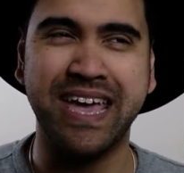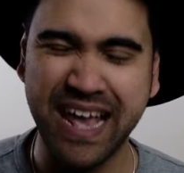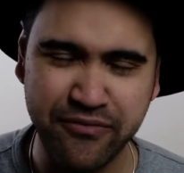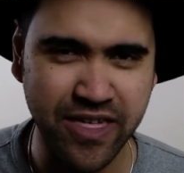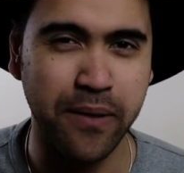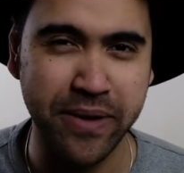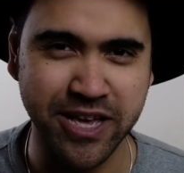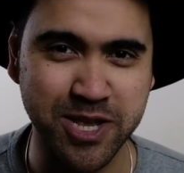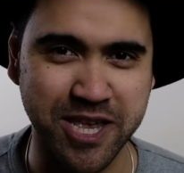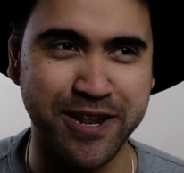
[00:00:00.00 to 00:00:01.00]
If that
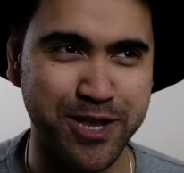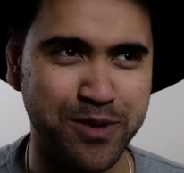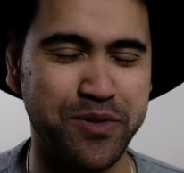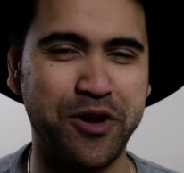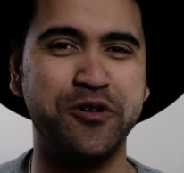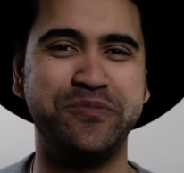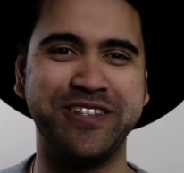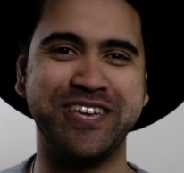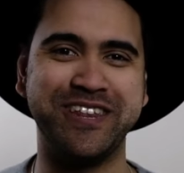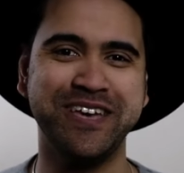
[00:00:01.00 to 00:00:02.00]
makes sense, I hope it
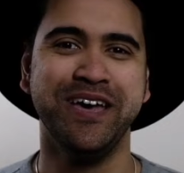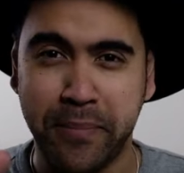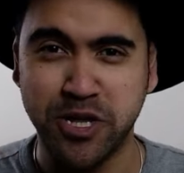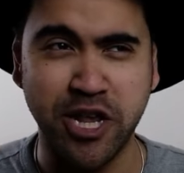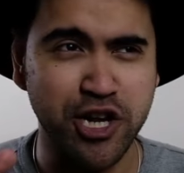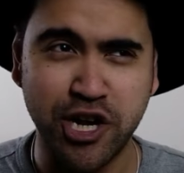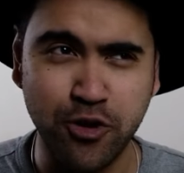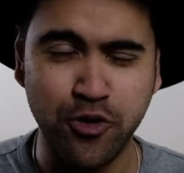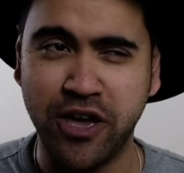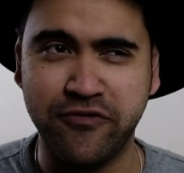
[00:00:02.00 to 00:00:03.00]
did. But essentially
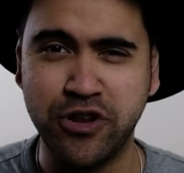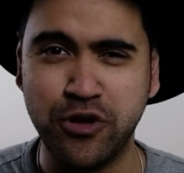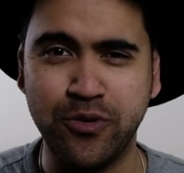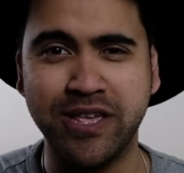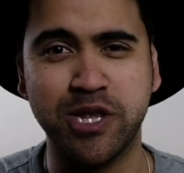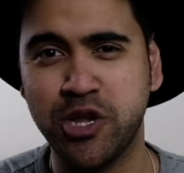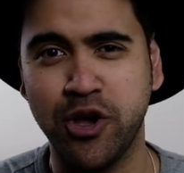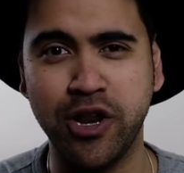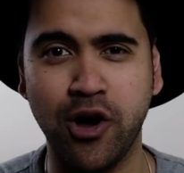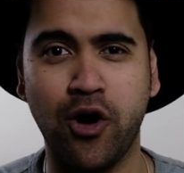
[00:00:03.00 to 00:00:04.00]
all you have to do is
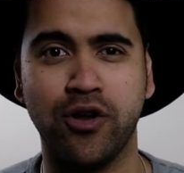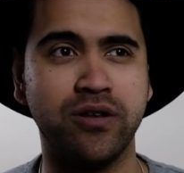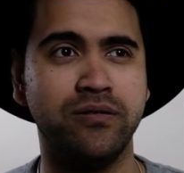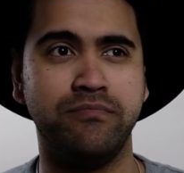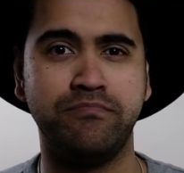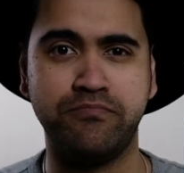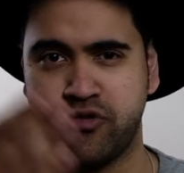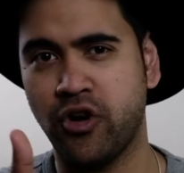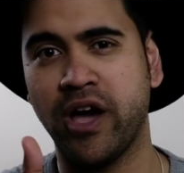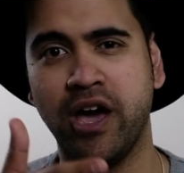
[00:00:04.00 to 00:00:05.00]
turn it on
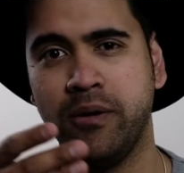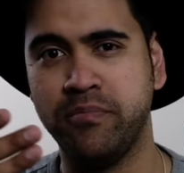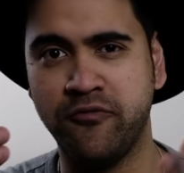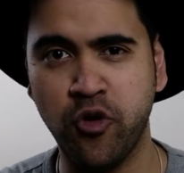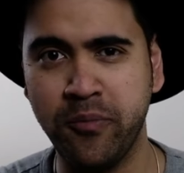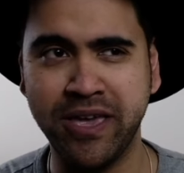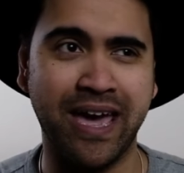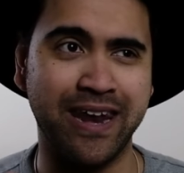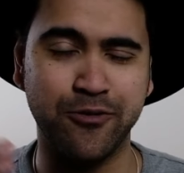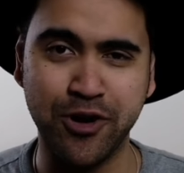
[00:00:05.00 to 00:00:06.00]
prior performing
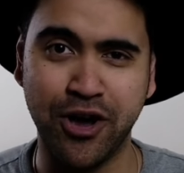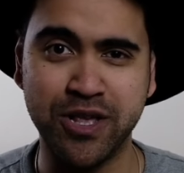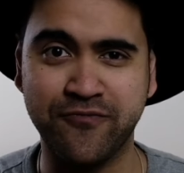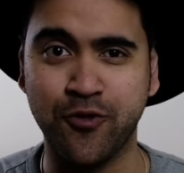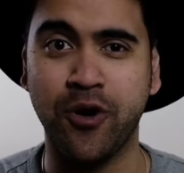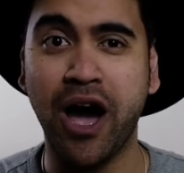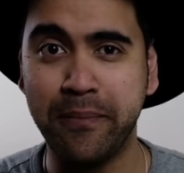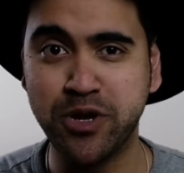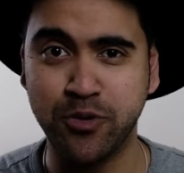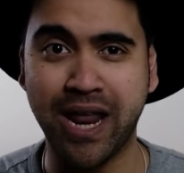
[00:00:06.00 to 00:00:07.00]
and it will last for
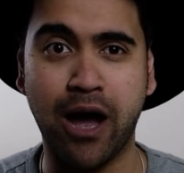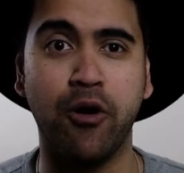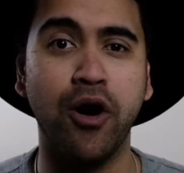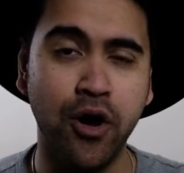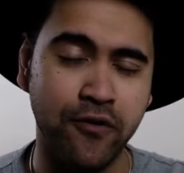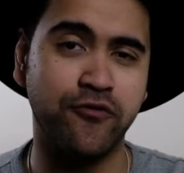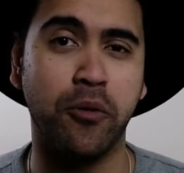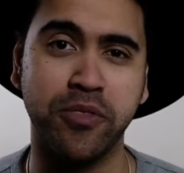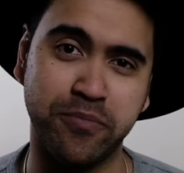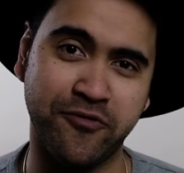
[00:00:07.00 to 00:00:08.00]
up to an hour
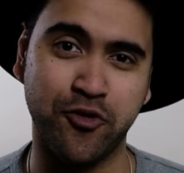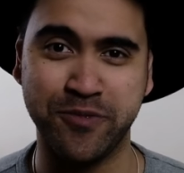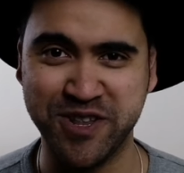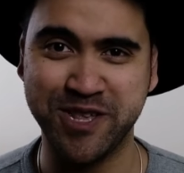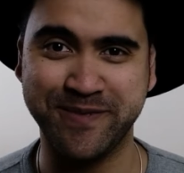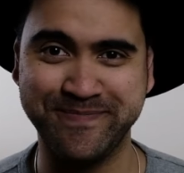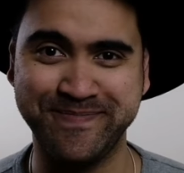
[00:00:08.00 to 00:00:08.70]
from the performance.